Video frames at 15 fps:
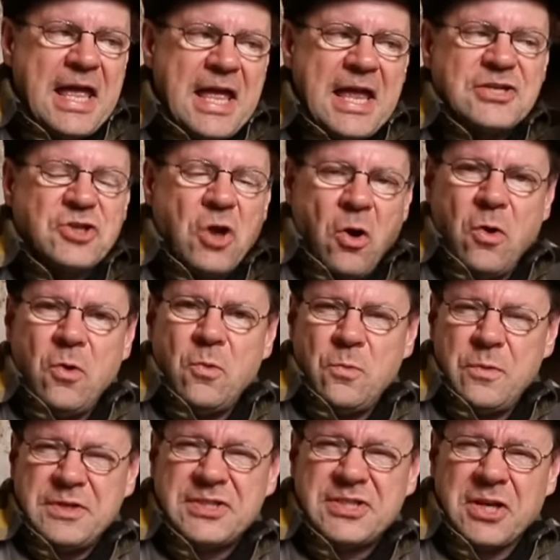it's
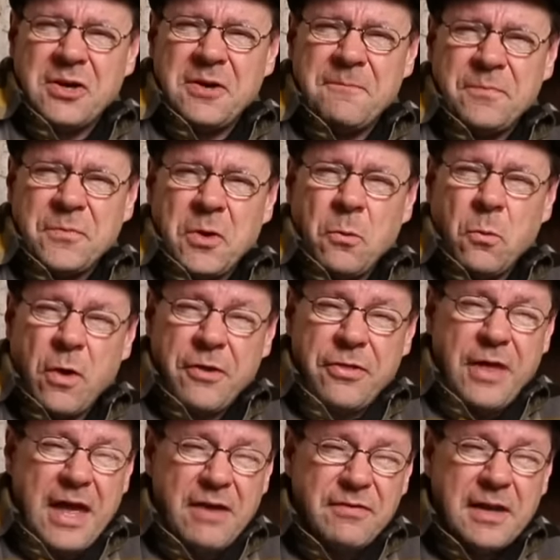always worth
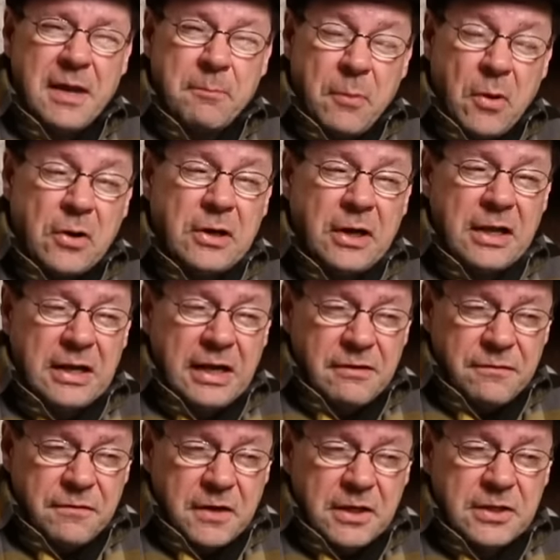having a bottle of
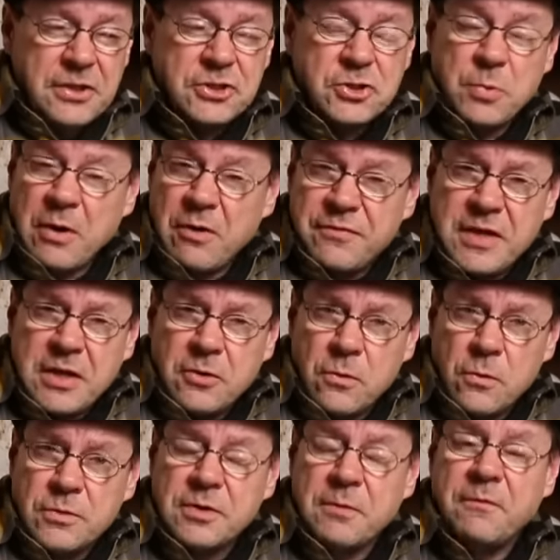Glenfiddich, the 12 year
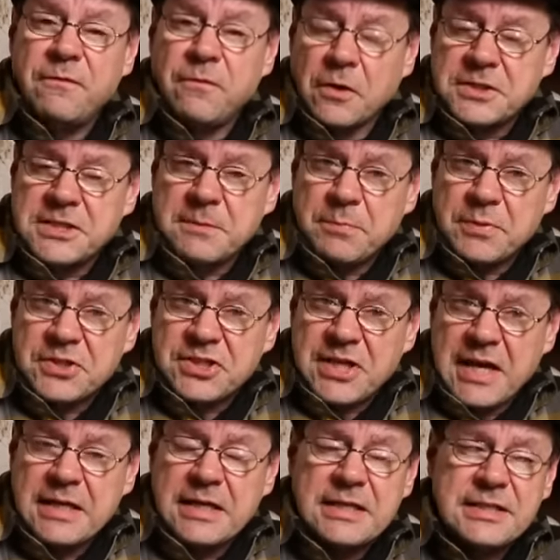old,
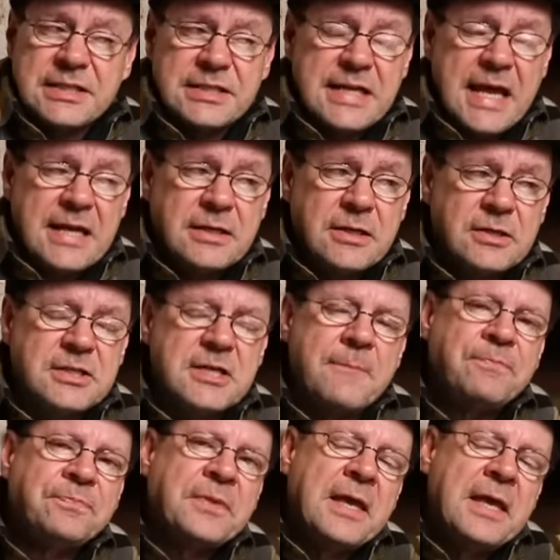40% standard,
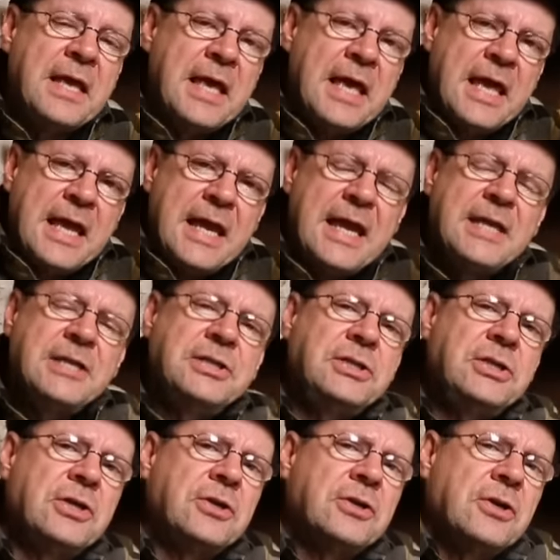in
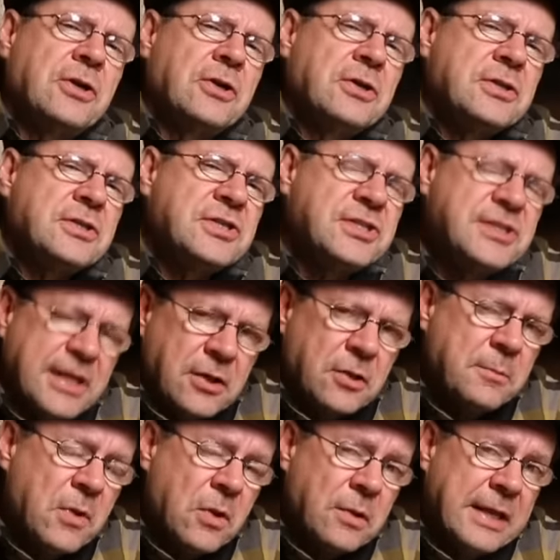your
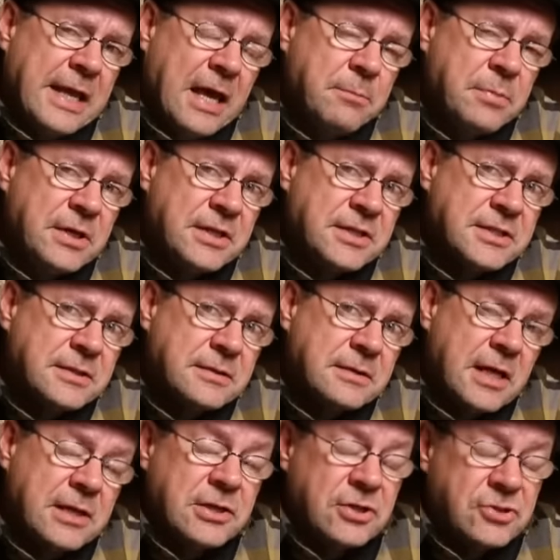single malt cabinet,
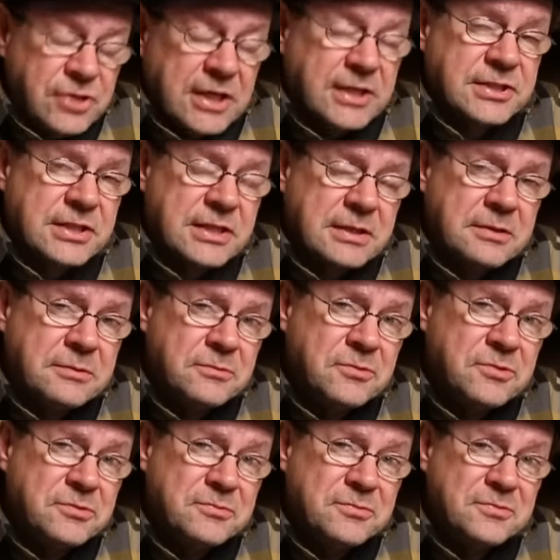in your drinks
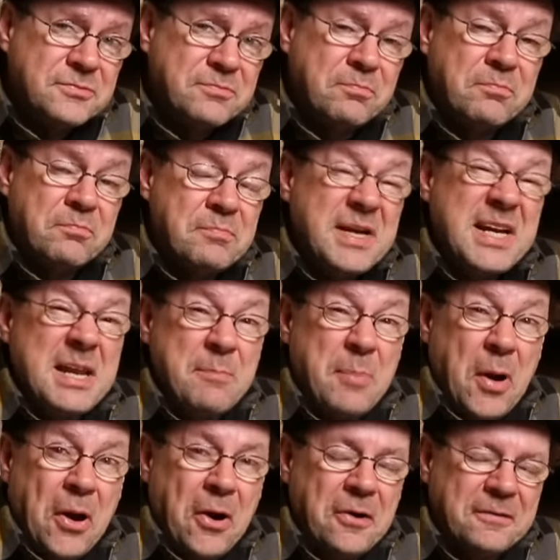mini
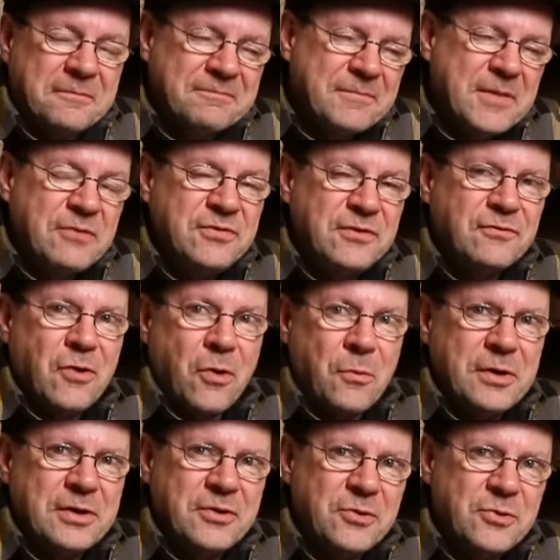bar, if you've got
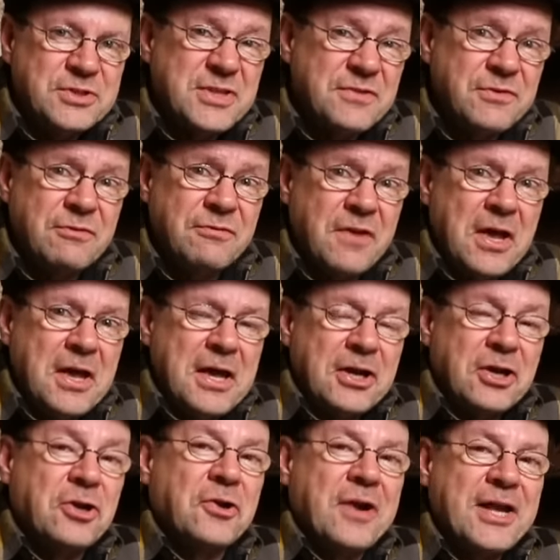one of those, if you've
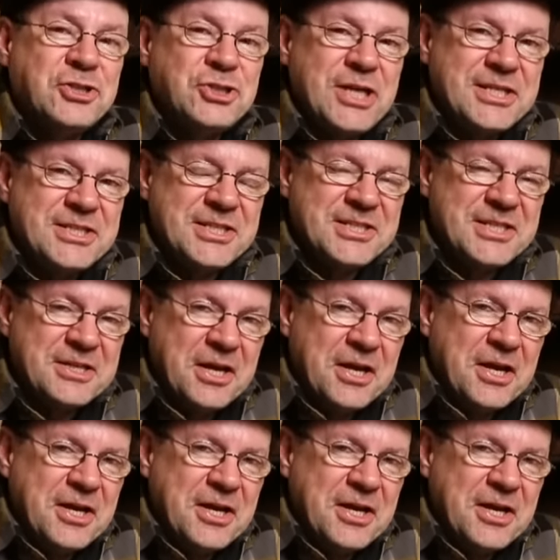graduated to,